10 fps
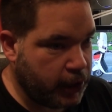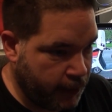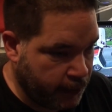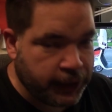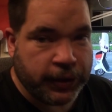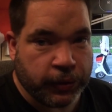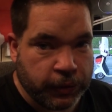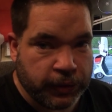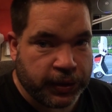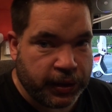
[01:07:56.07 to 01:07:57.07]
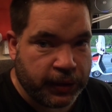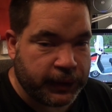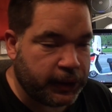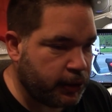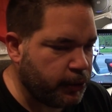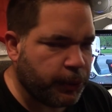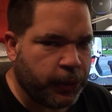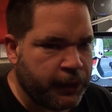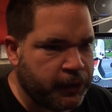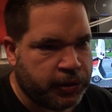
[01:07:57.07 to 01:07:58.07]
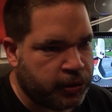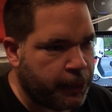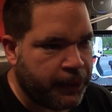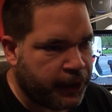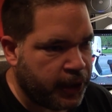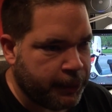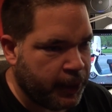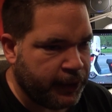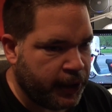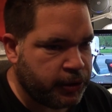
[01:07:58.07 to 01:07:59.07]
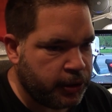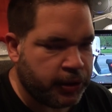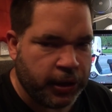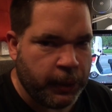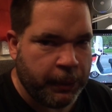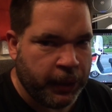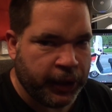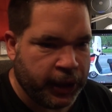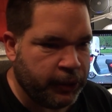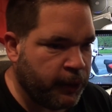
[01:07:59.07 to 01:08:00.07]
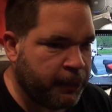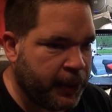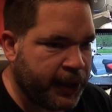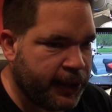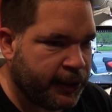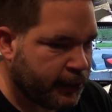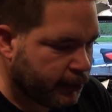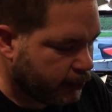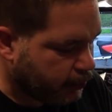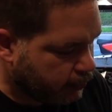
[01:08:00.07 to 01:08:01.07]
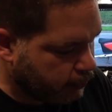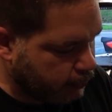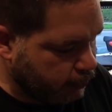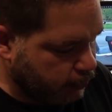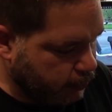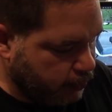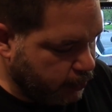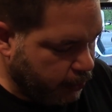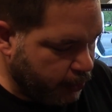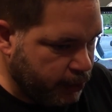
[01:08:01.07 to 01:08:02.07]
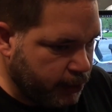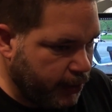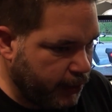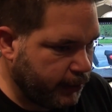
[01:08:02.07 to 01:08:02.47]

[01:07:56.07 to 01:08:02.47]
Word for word: the Discord server, I don't know why I've got to stop and think about that. I should know it by now, off by heart. It's just,